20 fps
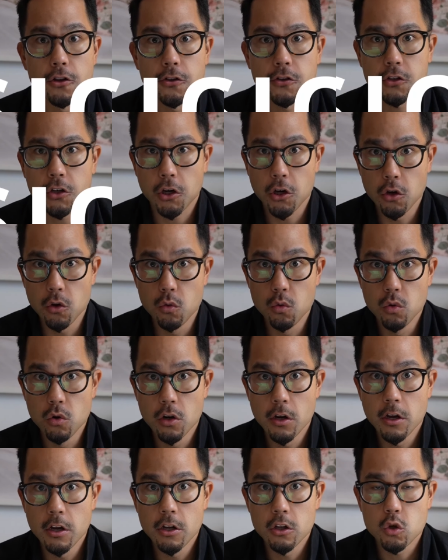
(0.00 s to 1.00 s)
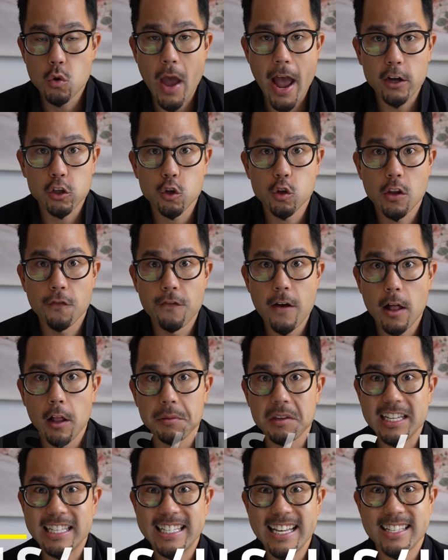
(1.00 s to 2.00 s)
2, to actually develop
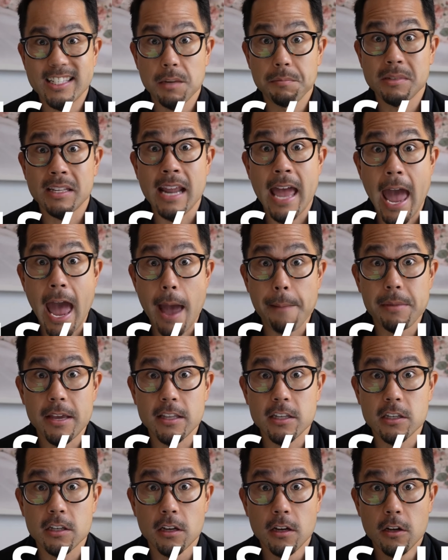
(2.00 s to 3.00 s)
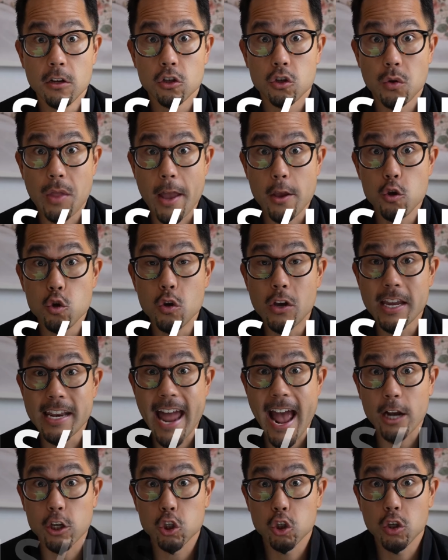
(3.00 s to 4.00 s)
the systems and habits so that you can
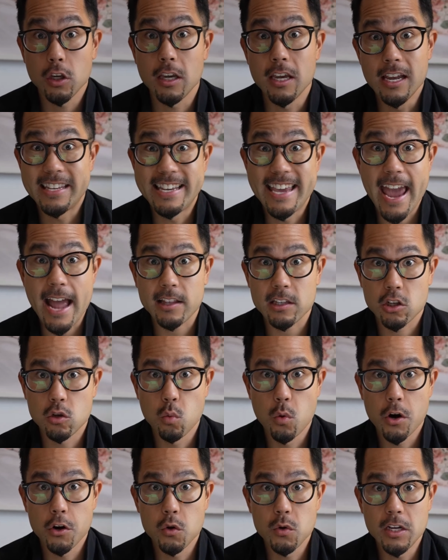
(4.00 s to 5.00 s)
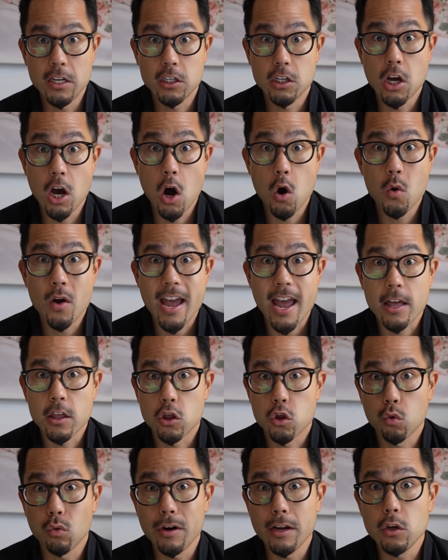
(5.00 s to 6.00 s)
actually get to where you need to go; and
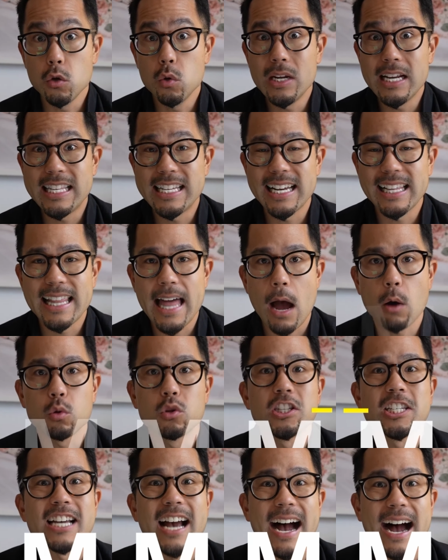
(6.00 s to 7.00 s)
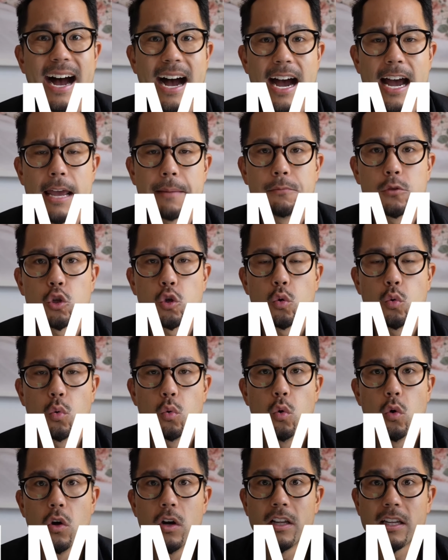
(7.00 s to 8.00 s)
3, you need to allow time to
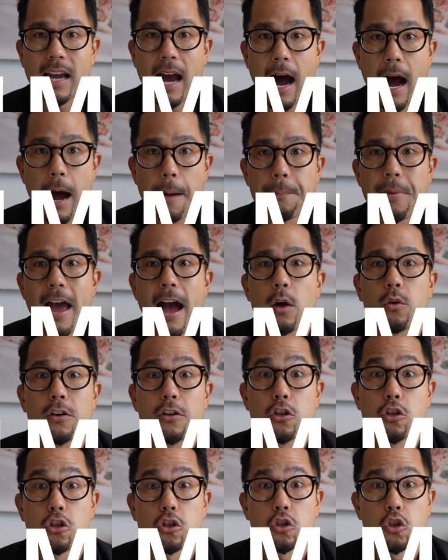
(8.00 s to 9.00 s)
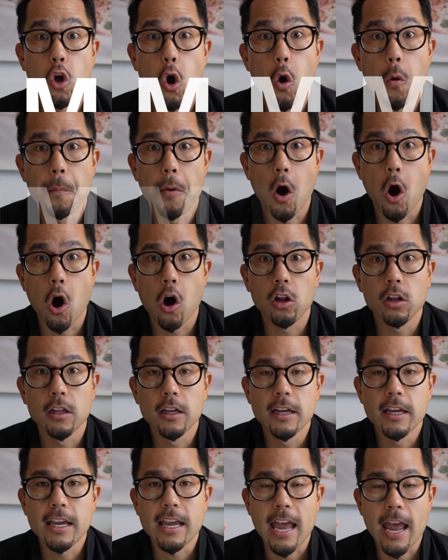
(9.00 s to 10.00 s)
compound and to snowball;
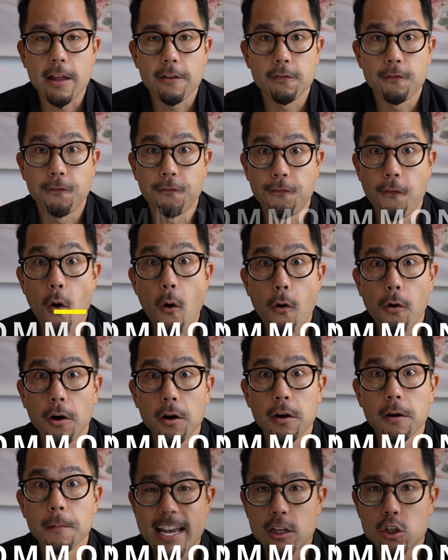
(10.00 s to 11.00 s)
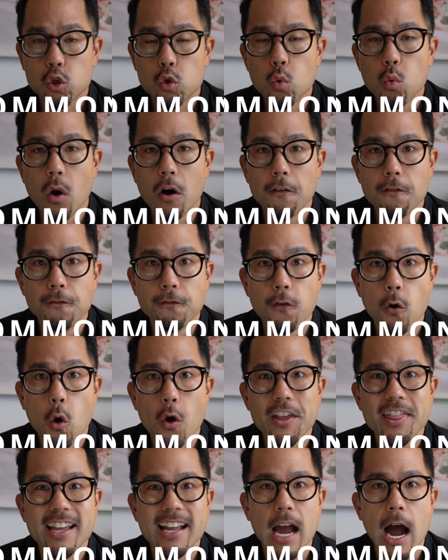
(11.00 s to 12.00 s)
and 4 is to
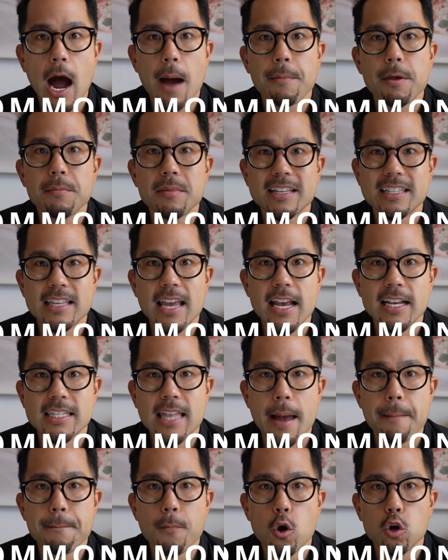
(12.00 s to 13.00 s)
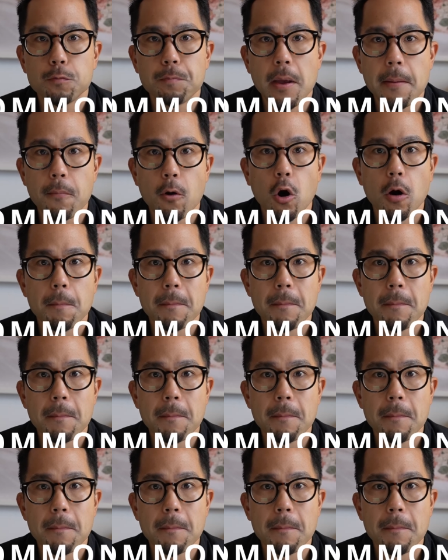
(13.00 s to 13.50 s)
avoid the common mistakes that most people are